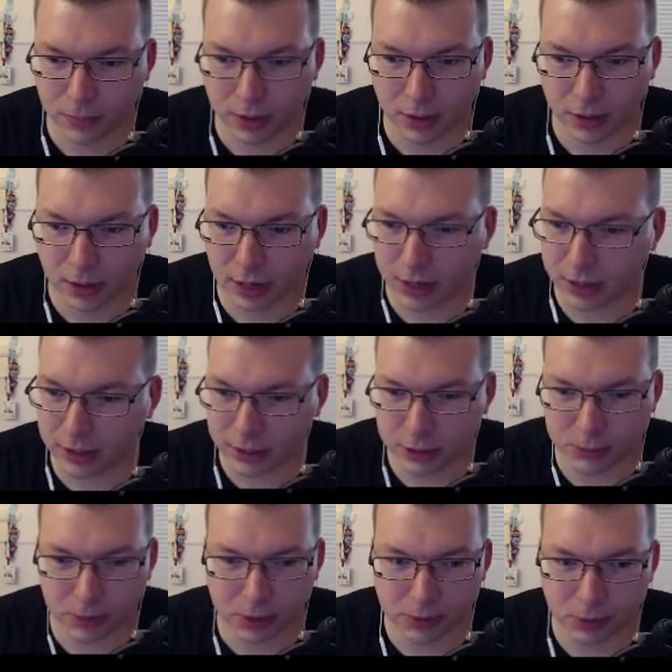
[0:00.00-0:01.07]
Not gonna hit
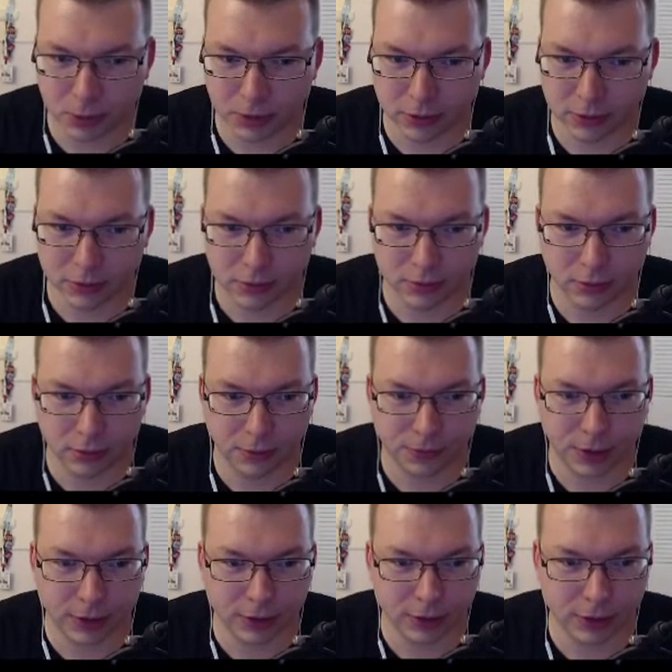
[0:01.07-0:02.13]
spacebar. In
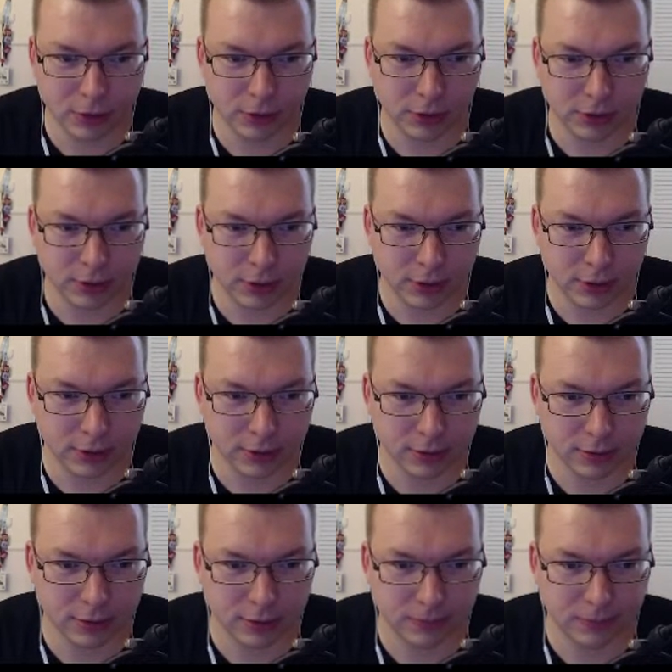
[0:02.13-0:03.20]
fact, actually, let's do this.
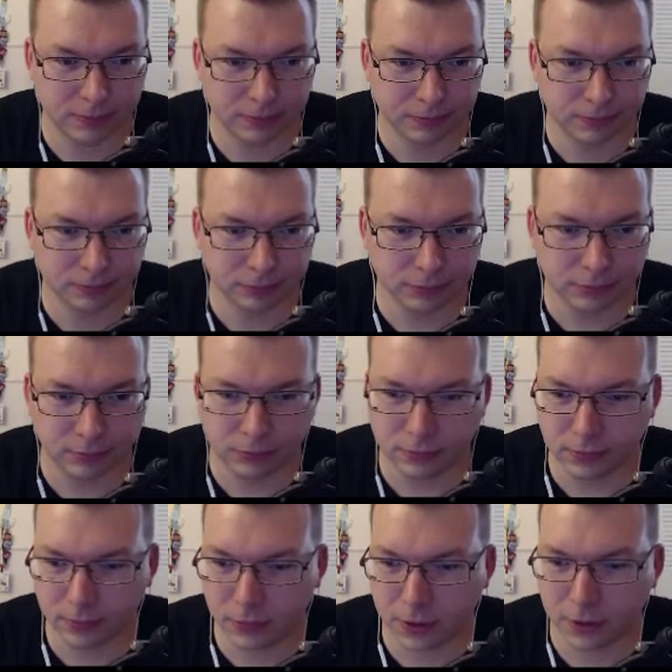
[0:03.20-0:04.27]

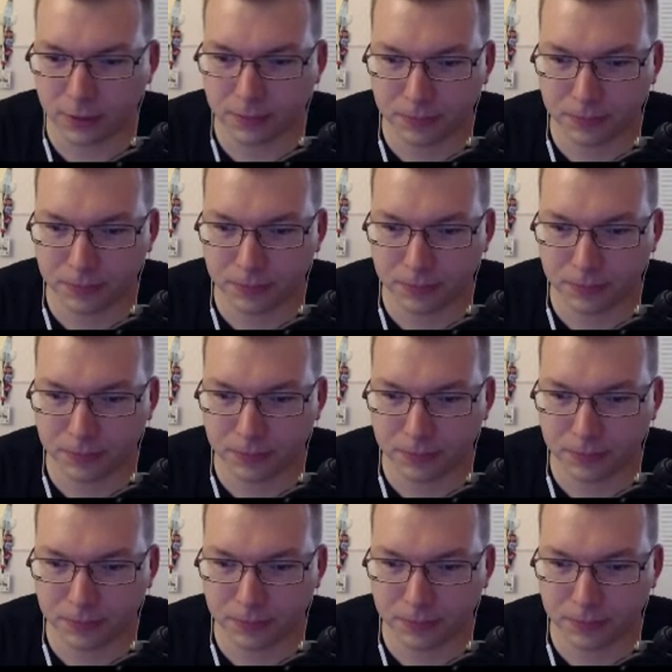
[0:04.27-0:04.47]
There.